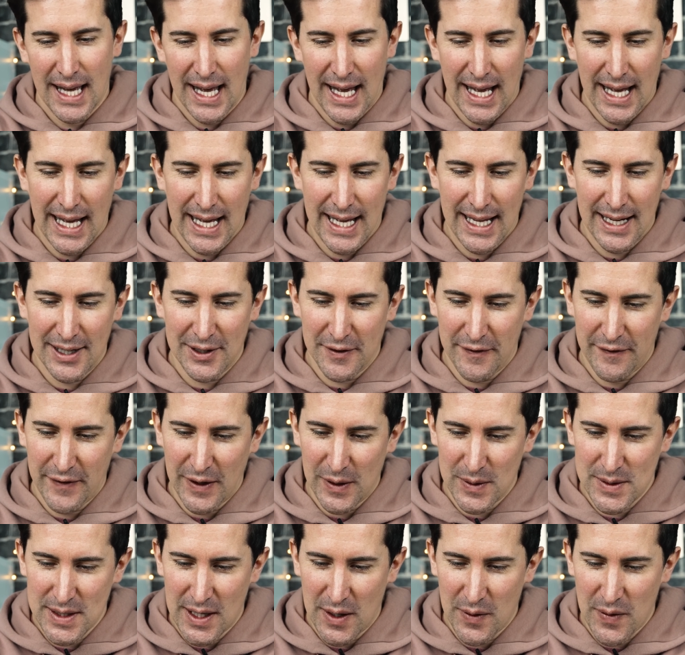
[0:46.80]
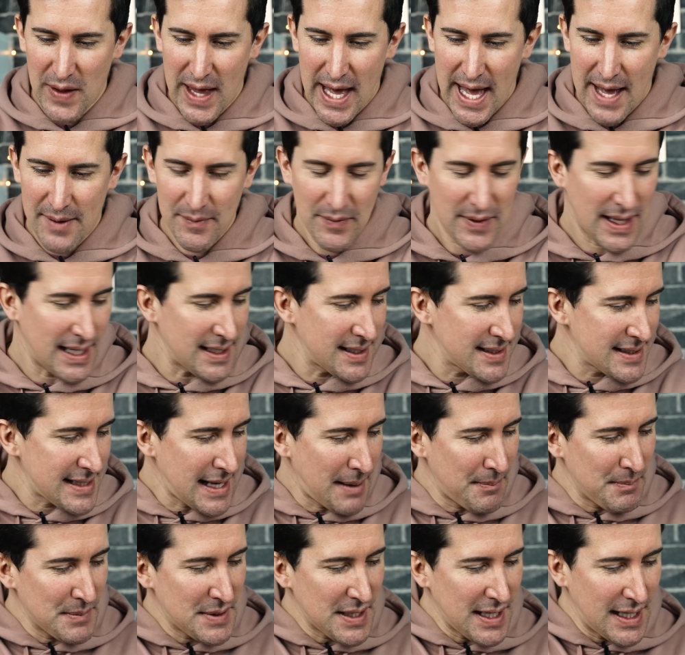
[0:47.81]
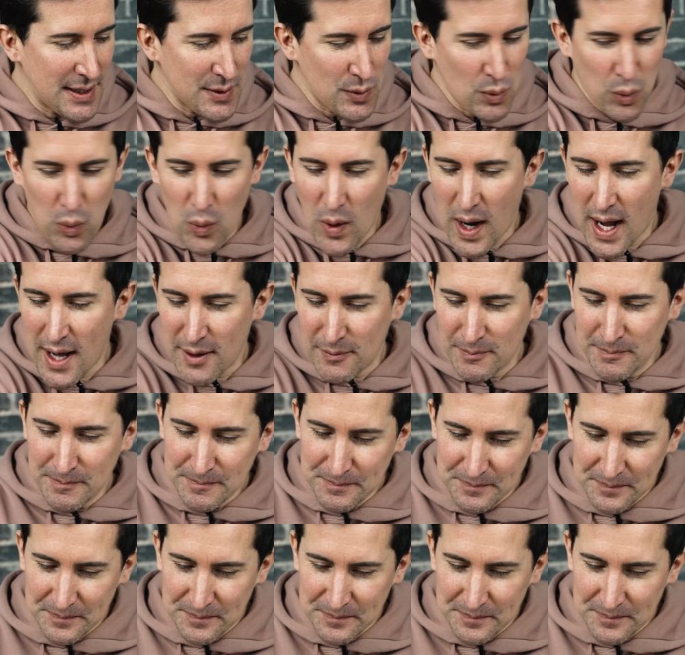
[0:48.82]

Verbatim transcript: Uh, a little photo there, that's stamped as well.